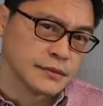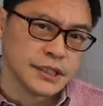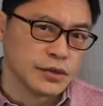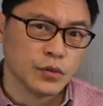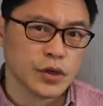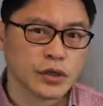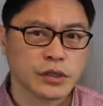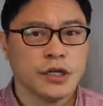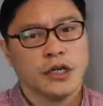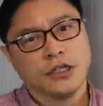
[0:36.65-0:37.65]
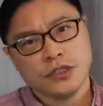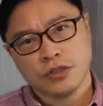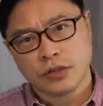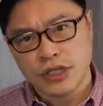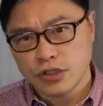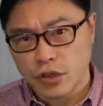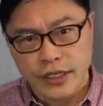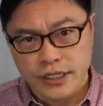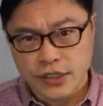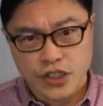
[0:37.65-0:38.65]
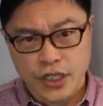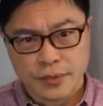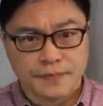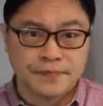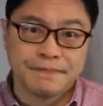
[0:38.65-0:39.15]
Didn't work. She tried joining a gym.